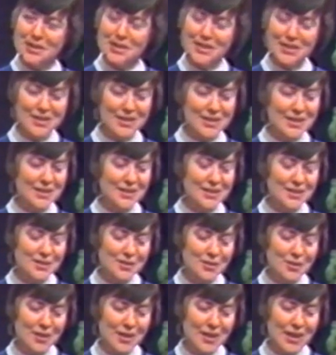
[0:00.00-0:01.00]
26 mm -hmm. and
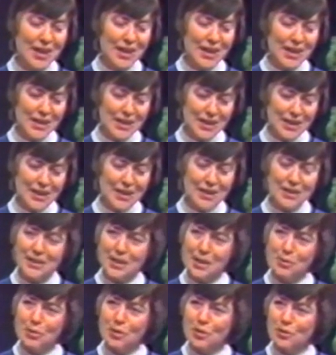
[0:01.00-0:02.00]
so on. He and
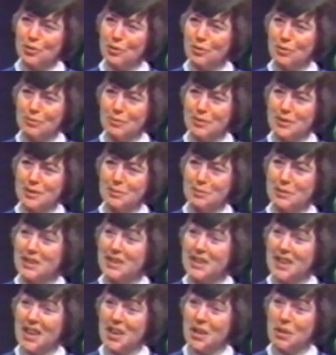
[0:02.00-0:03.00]
Demangeon were the big
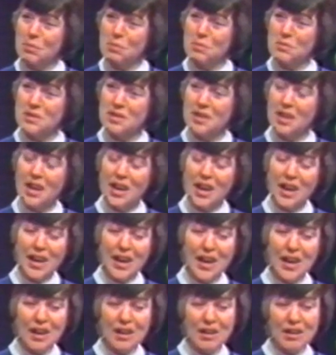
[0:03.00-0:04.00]
names,
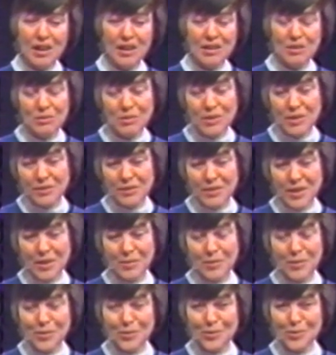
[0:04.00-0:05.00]
and I do give
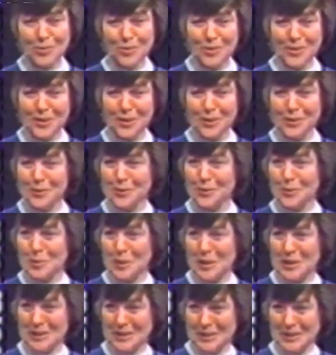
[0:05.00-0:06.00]
Demangeon a lot of
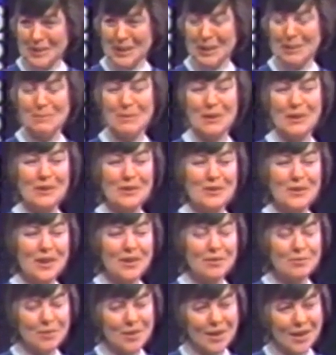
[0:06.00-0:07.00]
space in that
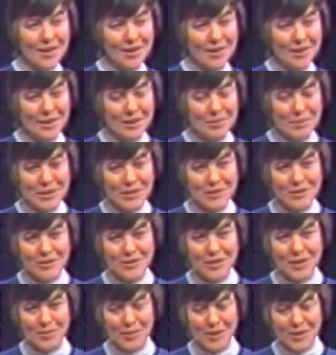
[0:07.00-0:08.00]
monograph, but I hardly mention
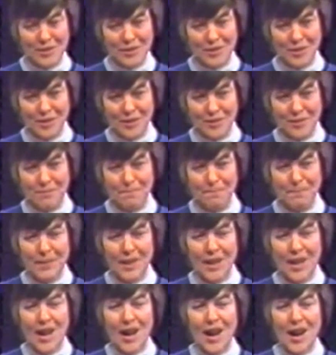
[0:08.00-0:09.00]
de Martonne.
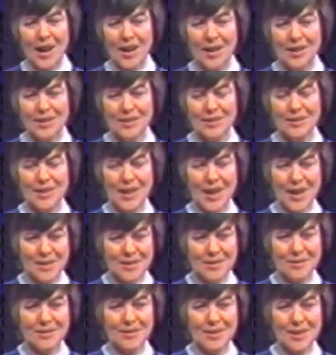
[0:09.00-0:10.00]
I
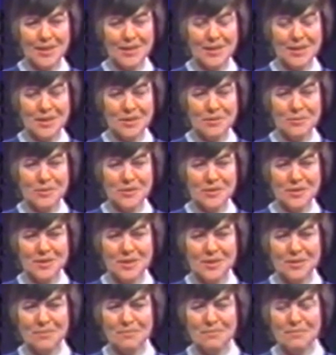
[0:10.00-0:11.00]
gather that he was
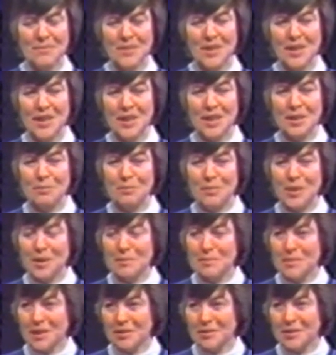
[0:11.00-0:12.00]
um,
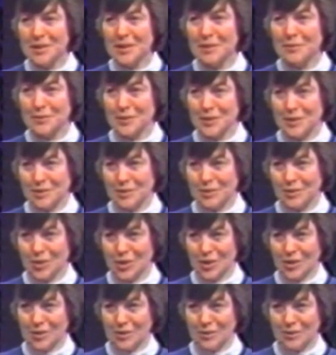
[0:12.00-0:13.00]
primarily a physical
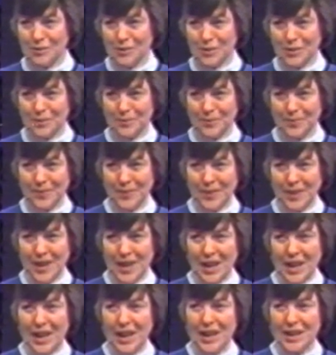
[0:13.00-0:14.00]
geographer.
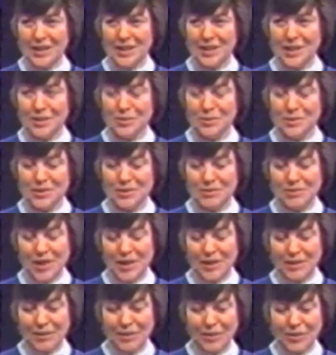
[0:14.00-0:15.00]
And he was
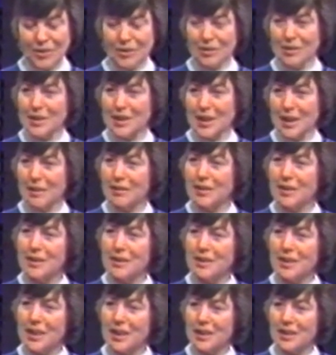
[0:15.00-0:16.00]
rather
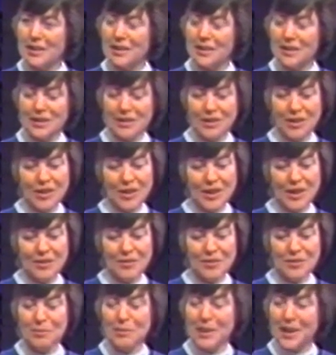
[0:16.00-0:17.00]
authoritarian and did not have
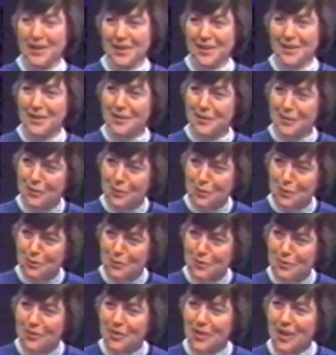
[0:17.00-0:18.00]
as many
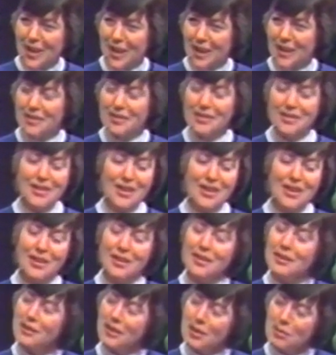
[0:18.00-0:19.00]
students as,
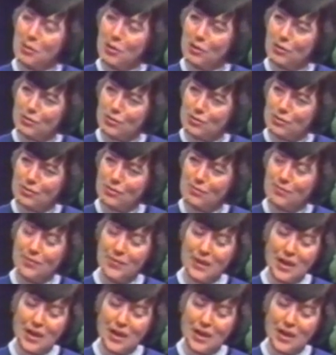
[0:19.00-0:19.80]
say, Demangeon.